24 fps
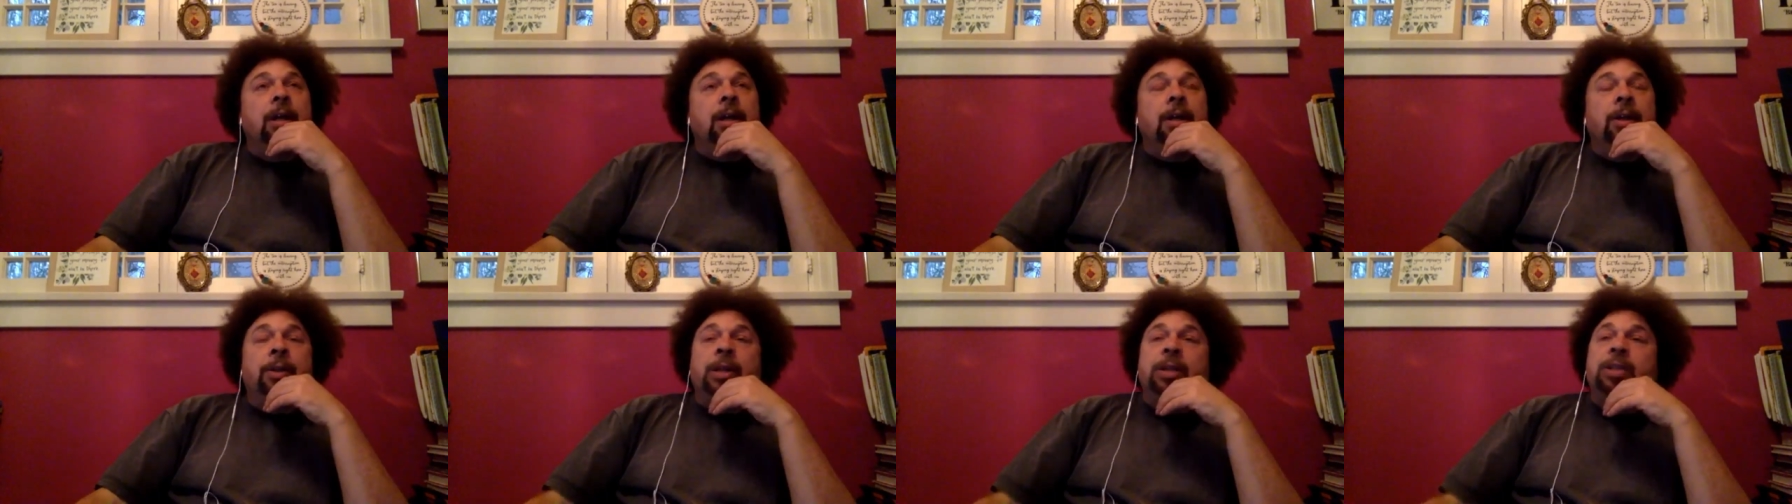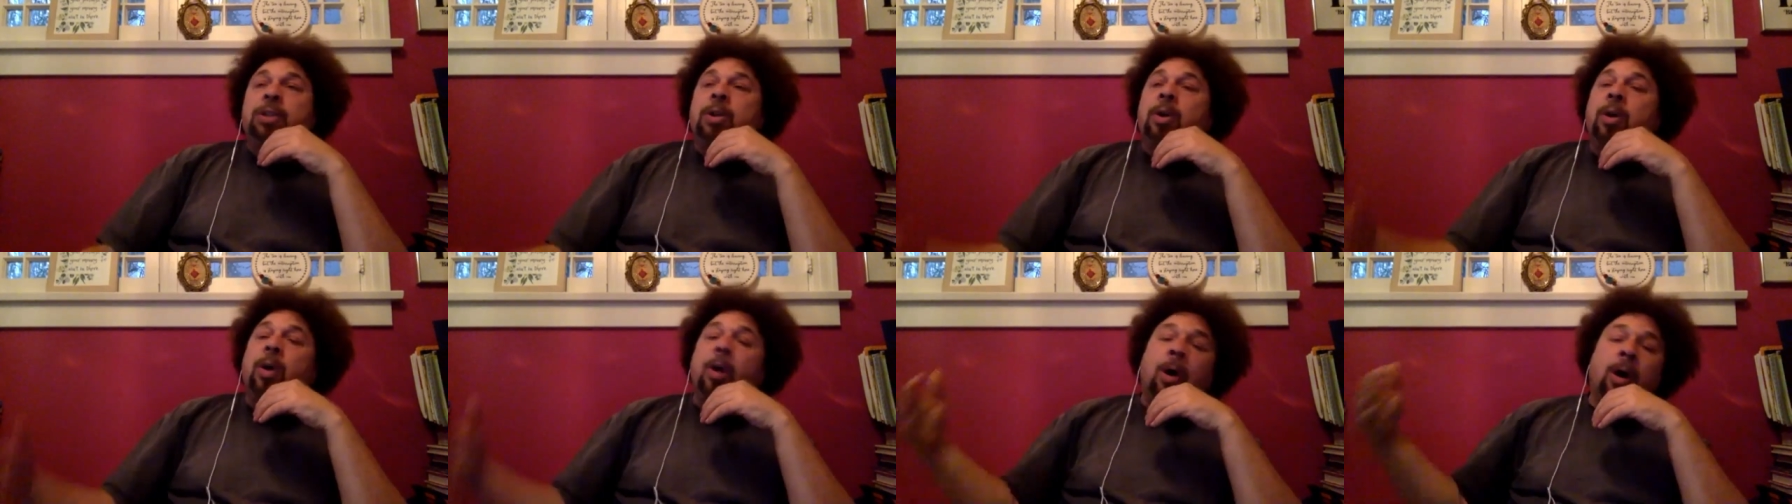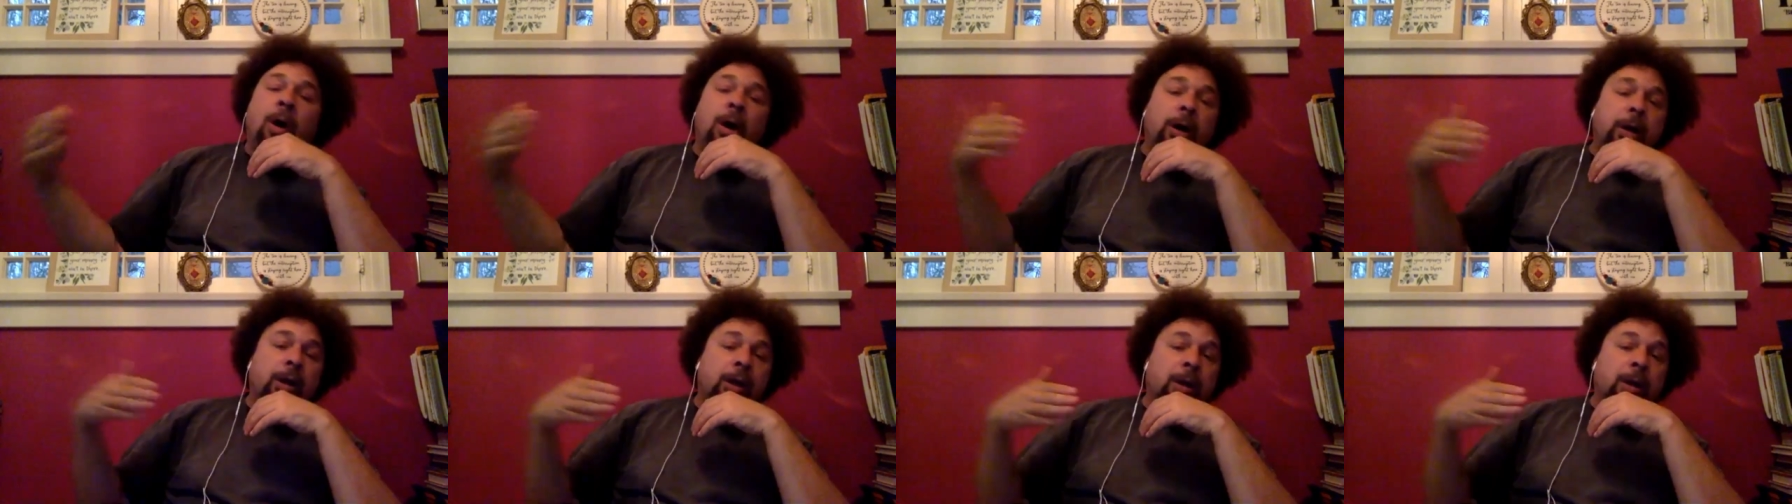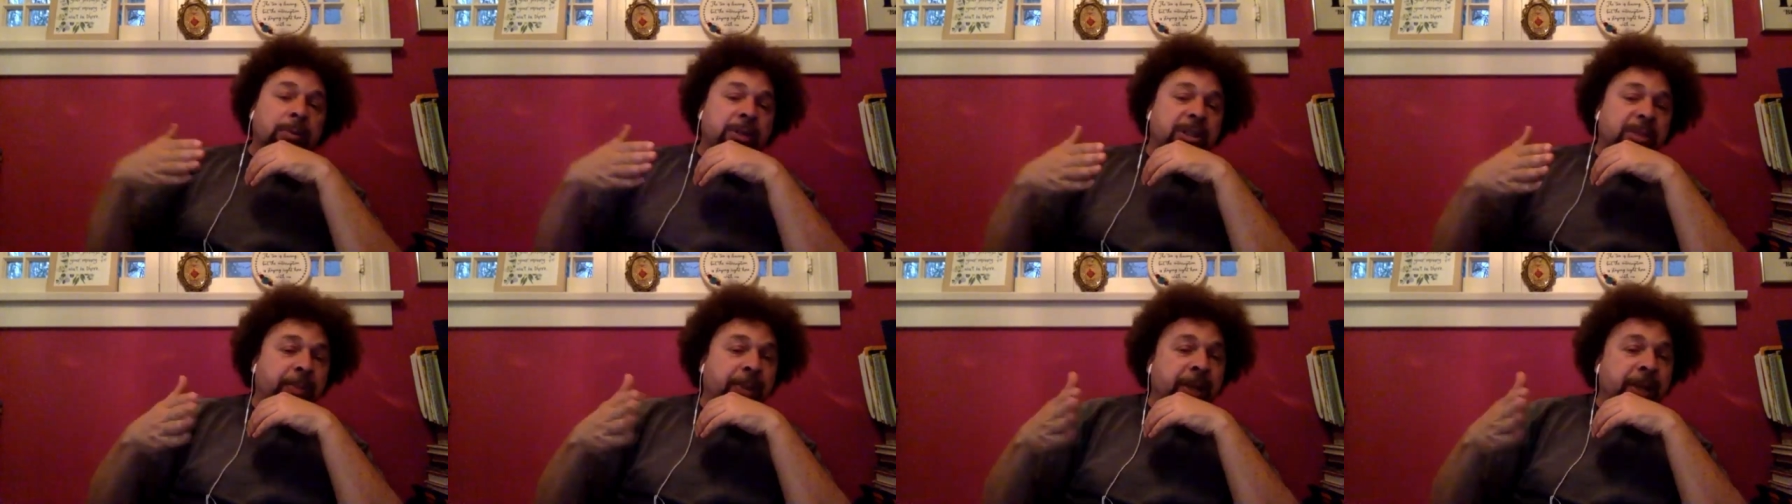This car
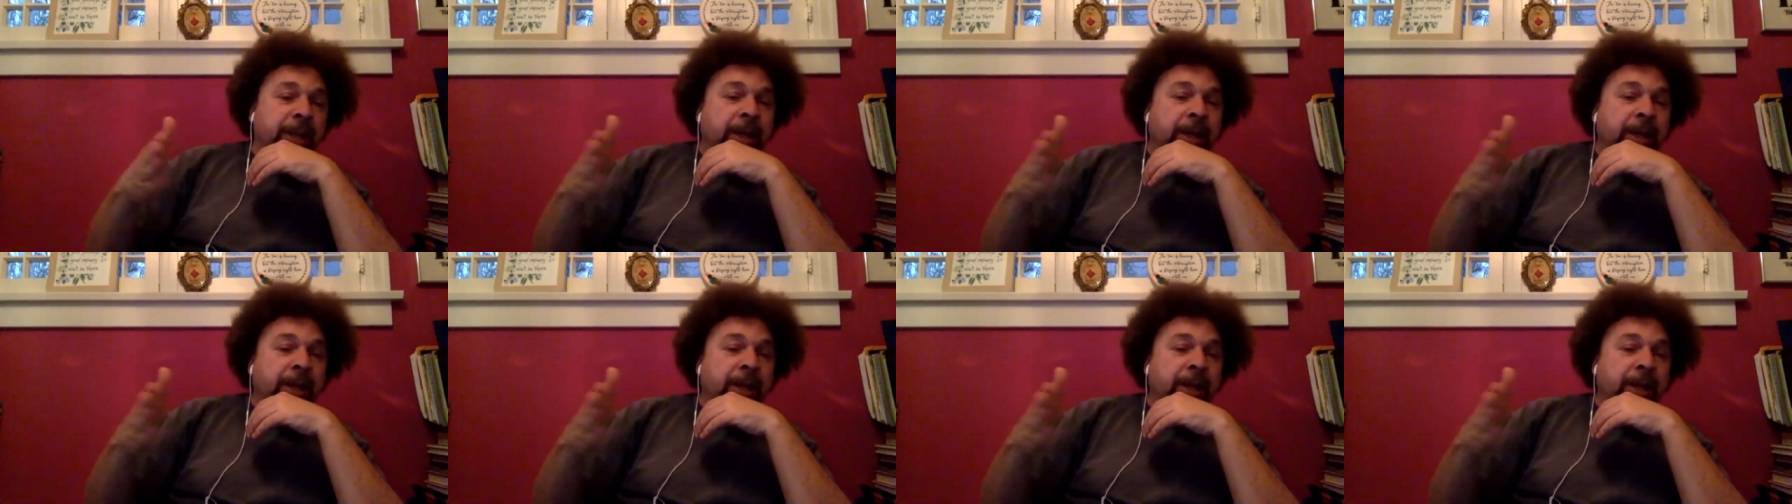comes